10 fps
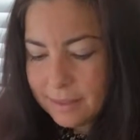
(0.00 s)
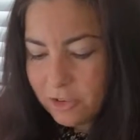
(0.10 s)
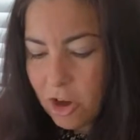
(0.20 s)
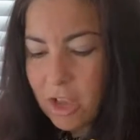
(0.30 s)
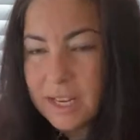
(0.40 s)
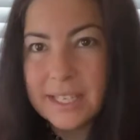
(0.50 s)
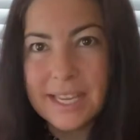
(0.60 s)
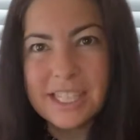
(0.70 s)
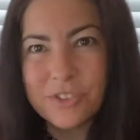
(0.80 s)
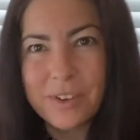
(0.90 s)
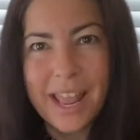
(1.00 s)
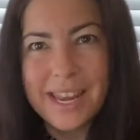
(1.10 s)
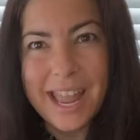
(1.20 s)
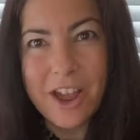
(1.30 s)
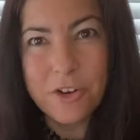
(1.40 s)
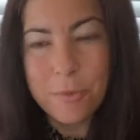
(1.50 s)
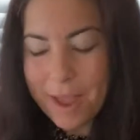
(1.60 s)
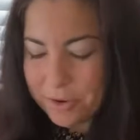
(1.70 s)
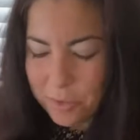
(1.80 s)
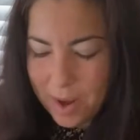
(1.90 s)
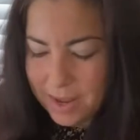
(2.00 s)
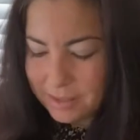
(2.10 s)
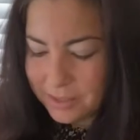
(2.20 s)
They're all going to taste different anyhow, no matter what.